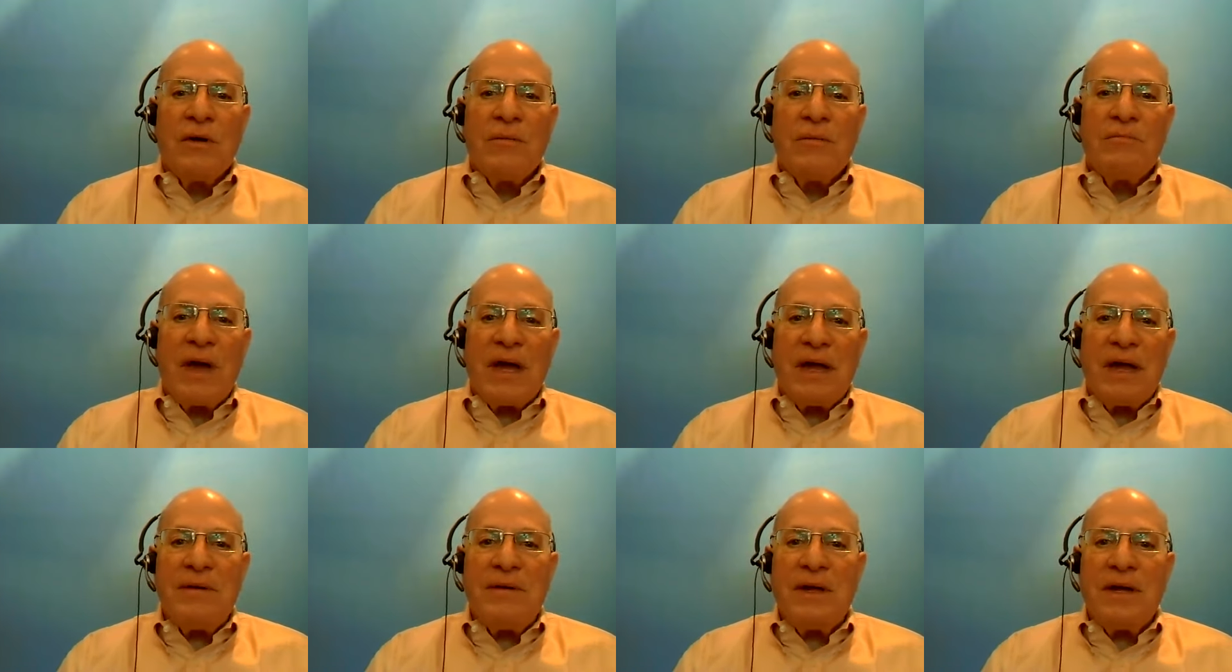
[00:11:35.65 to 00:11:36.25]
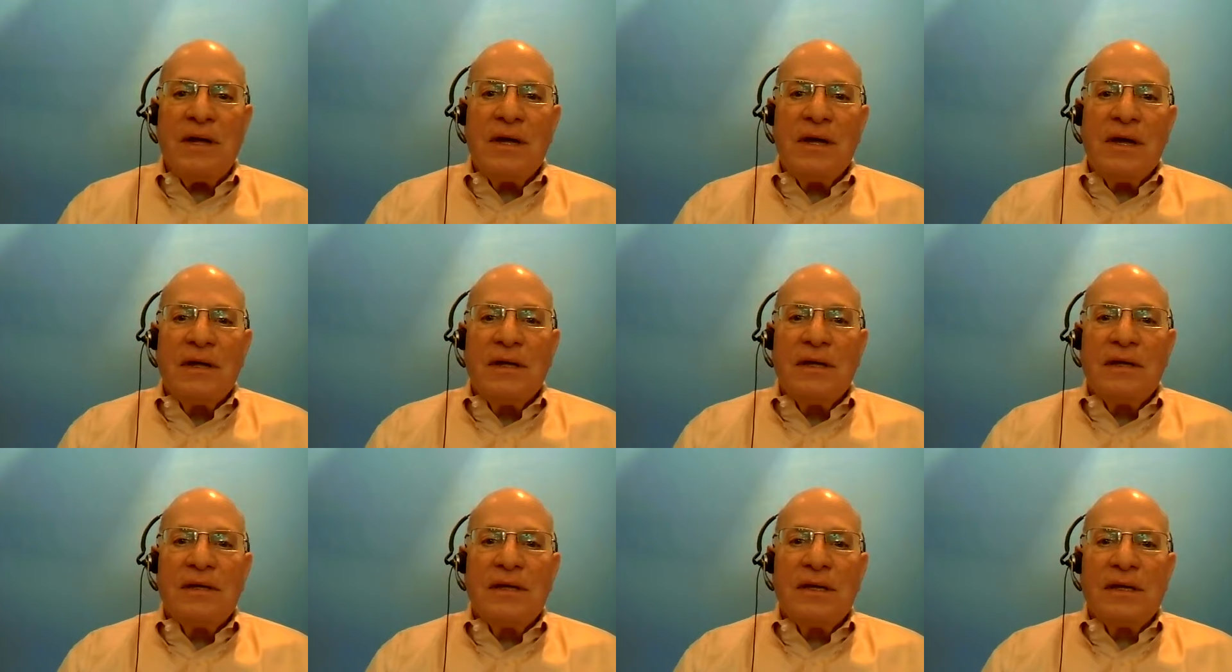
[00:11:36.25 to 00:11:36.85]
Maybe
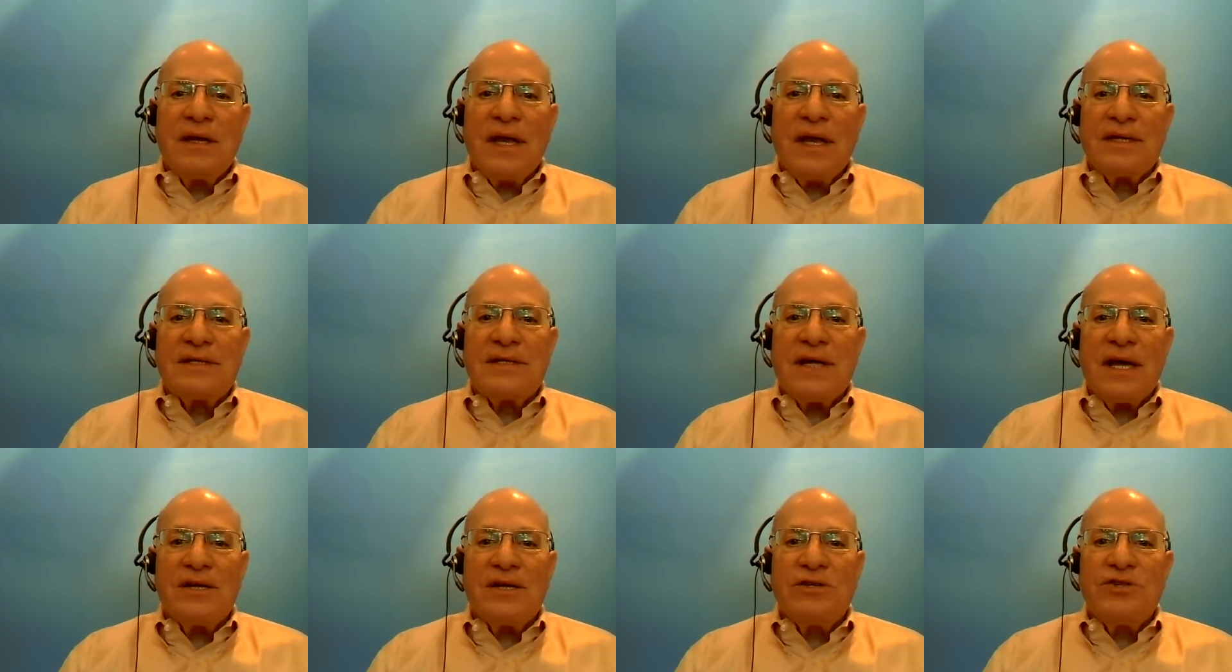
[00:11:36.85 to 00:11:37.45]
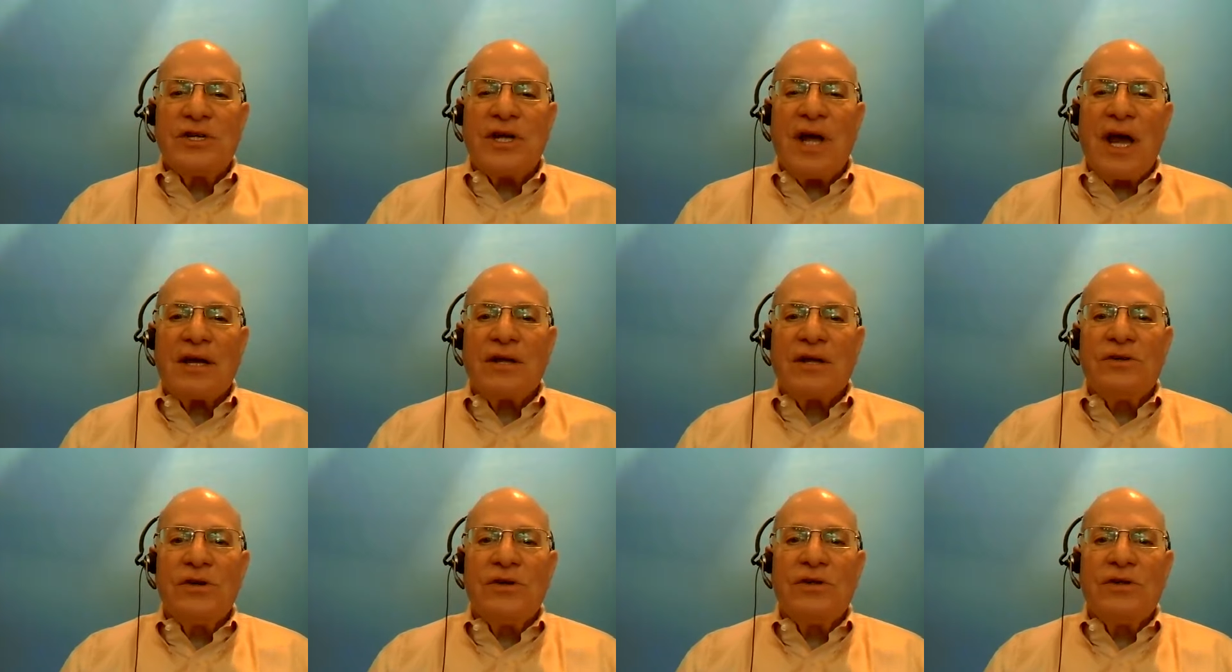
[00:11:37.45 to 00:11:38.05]
they say, gee, I
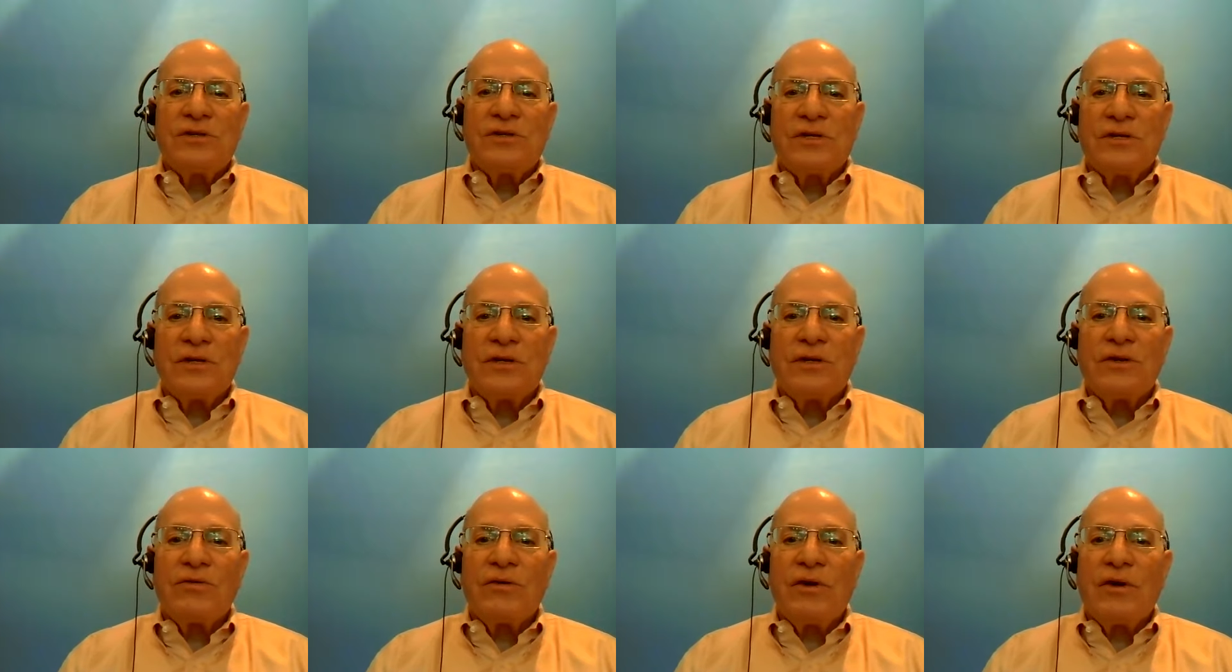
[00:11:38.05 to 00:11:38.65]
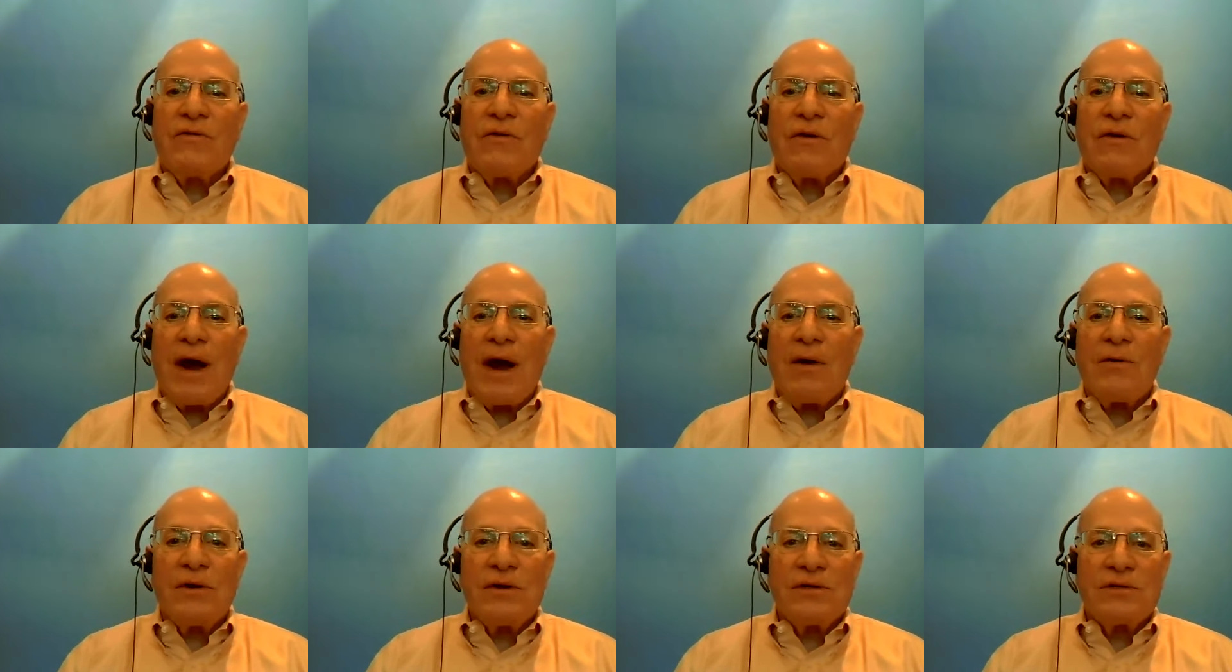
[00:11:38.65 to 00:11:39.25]
can do this in 3 or 4
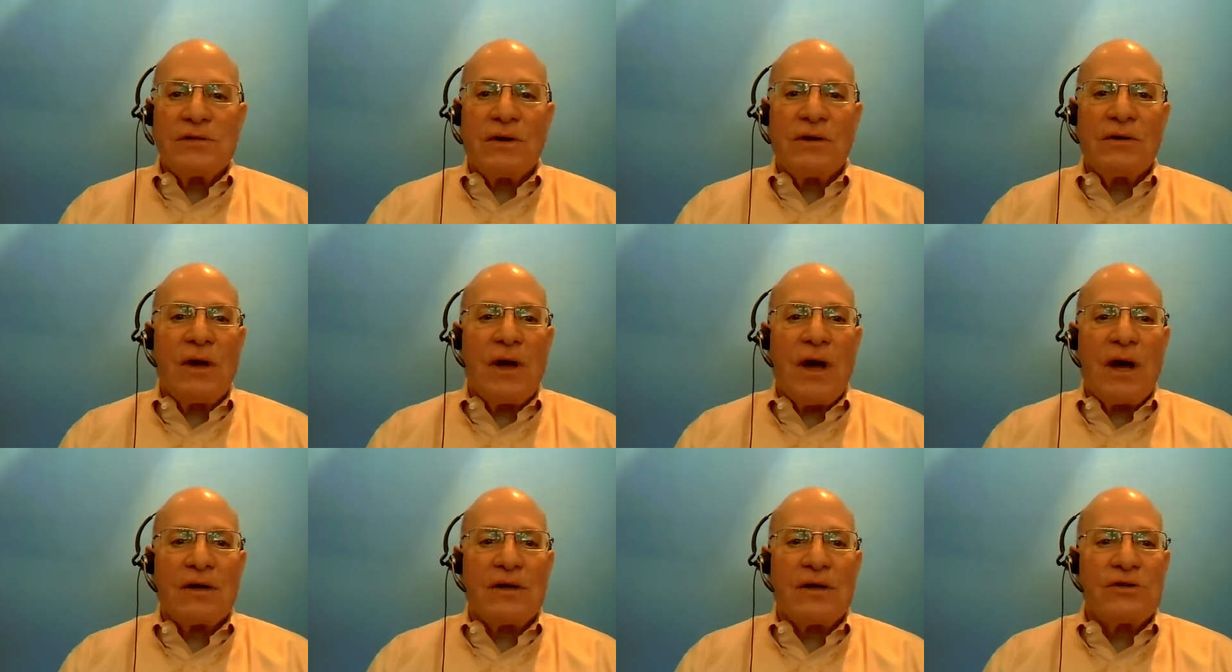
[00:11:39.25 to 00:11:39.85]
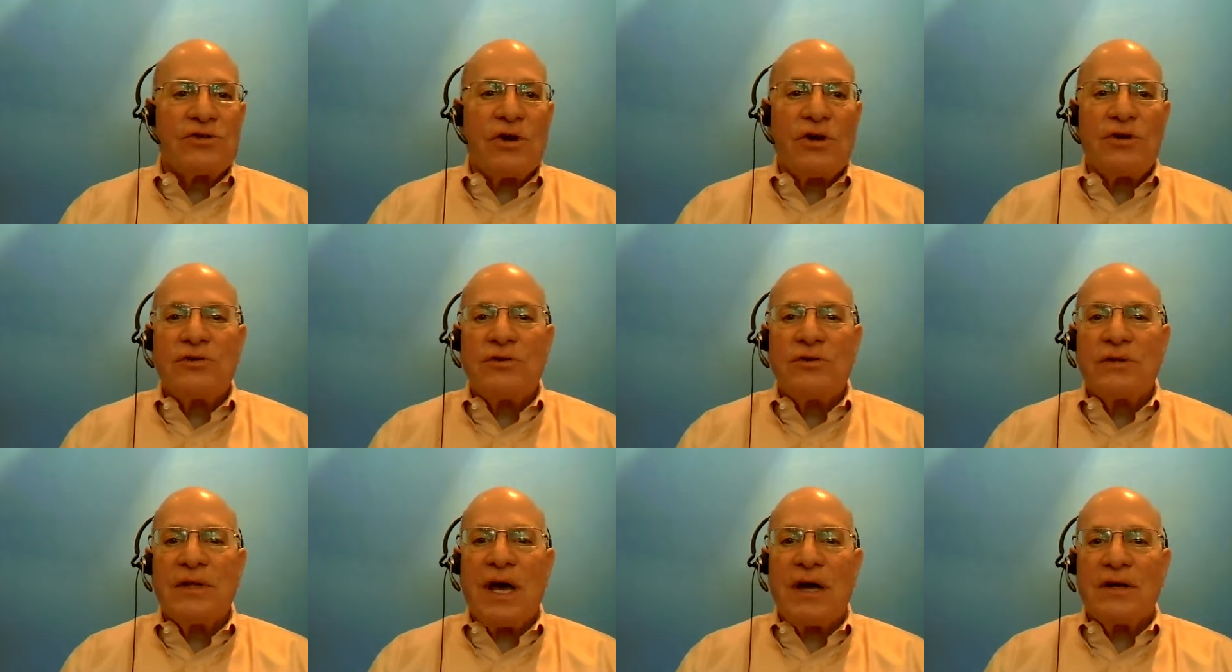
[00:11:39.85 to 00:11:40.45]
hours, so I'm going to charge
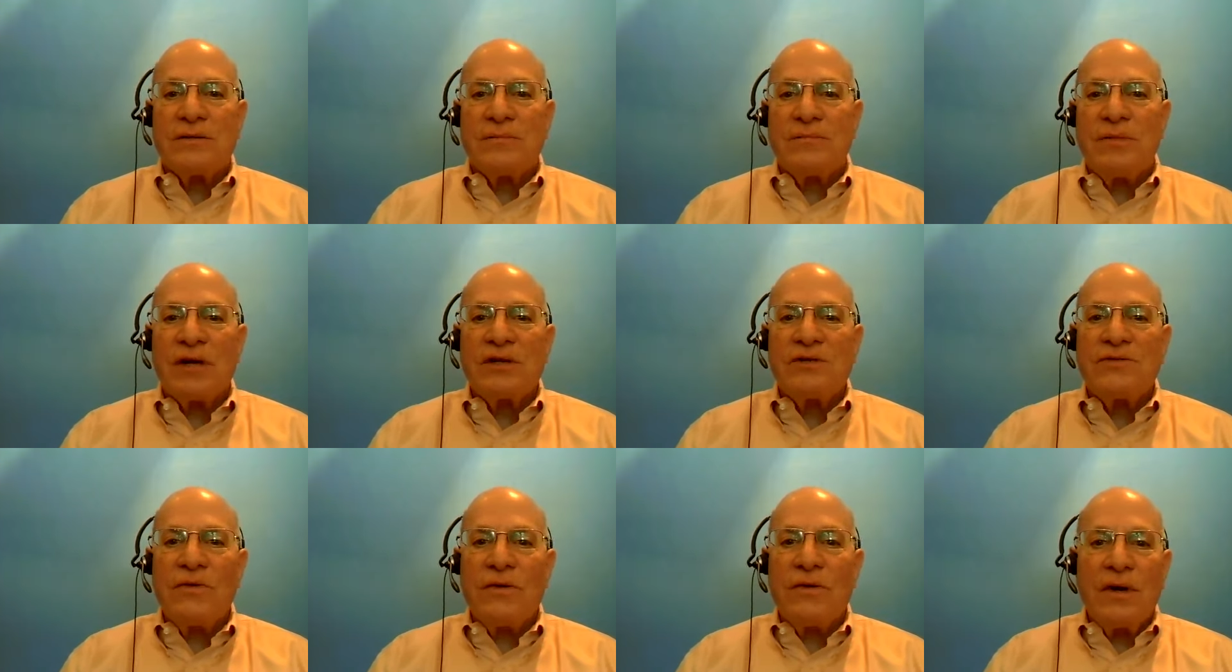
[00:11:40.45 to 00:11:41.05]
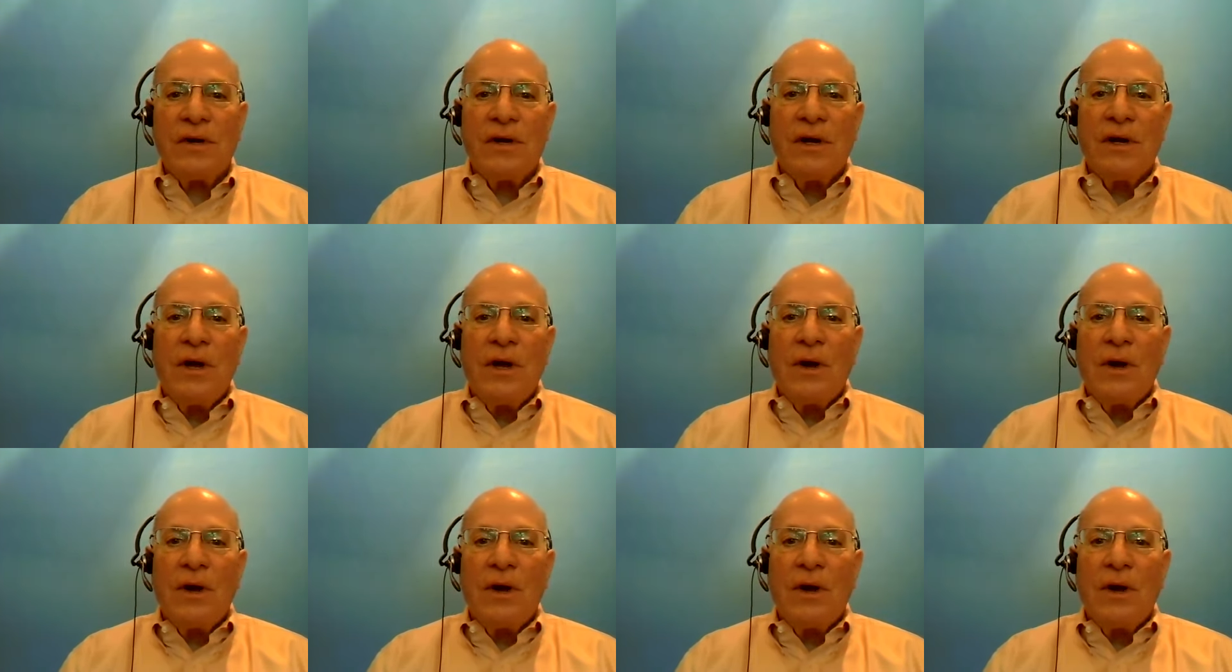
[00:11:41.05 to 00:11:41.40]
you $1,000 for it.